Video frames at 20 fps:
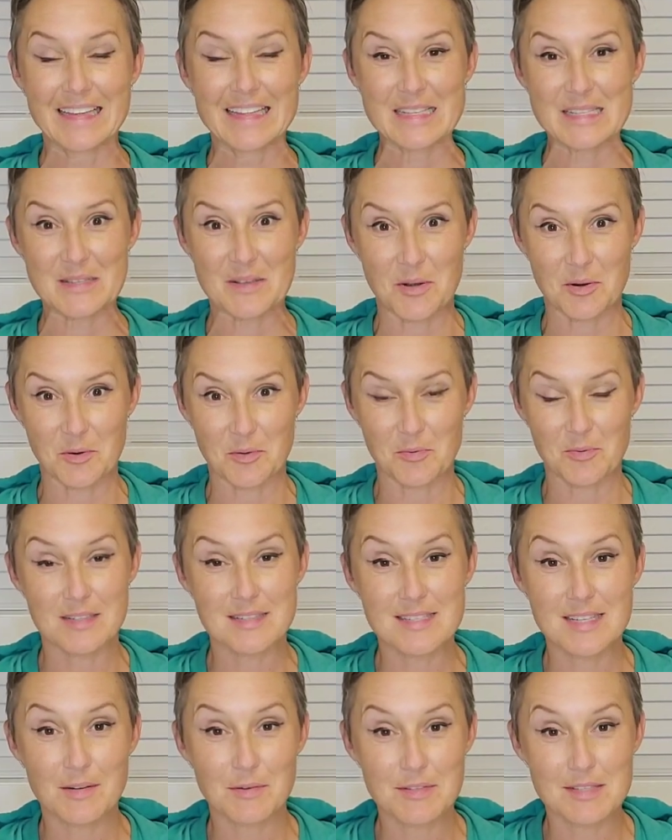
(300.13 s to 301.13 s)
So
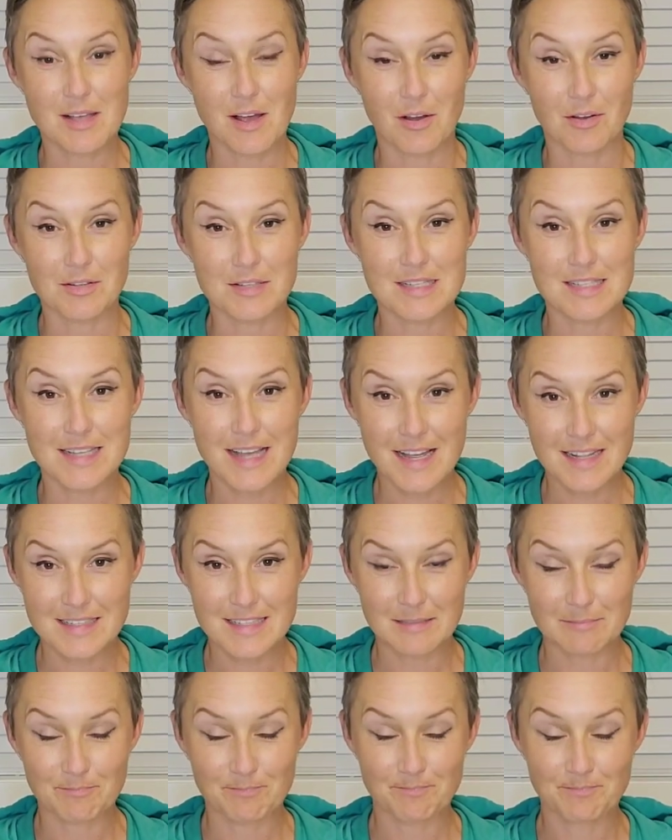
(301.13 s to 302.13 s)
once I was all
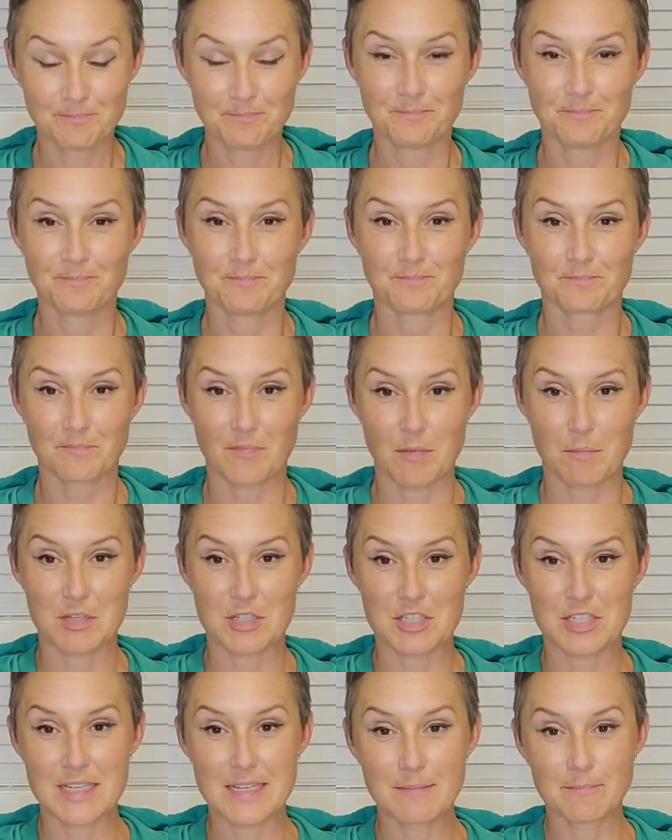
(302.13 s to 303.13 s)
set, the
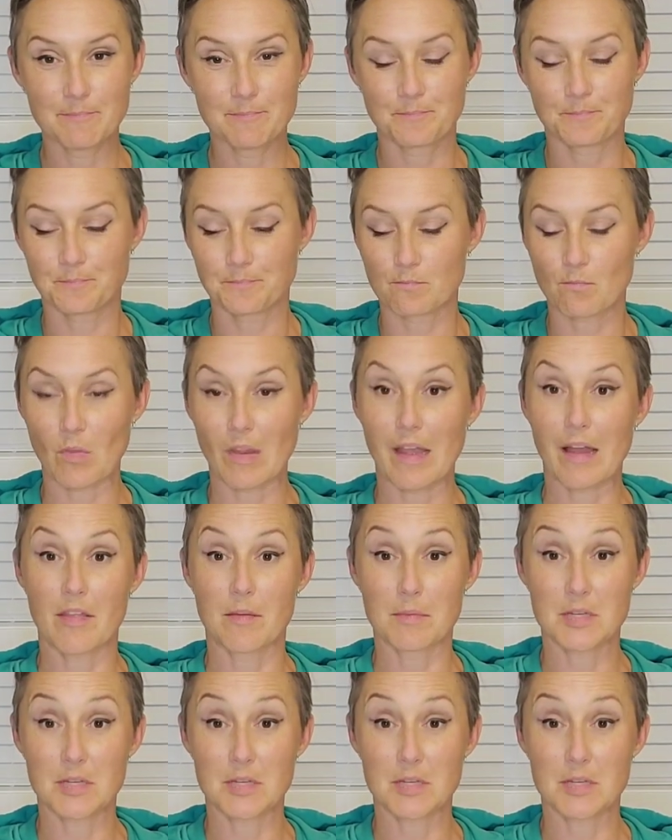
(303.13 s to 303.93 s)
machine, uh, the